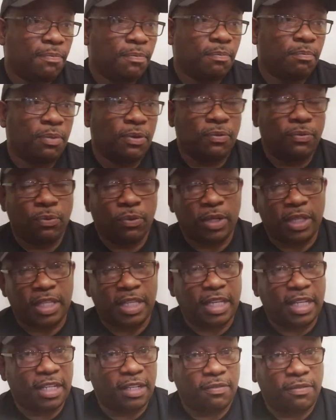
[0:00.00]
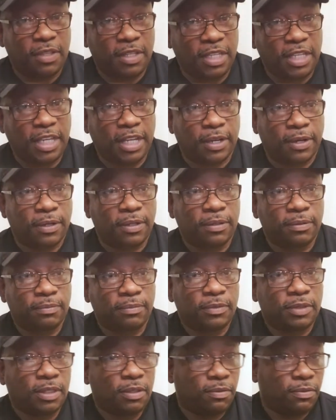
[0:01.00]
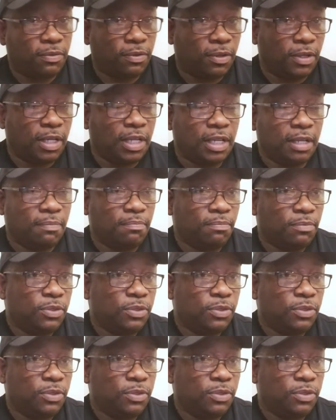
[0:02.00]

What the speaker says: before the end of the year for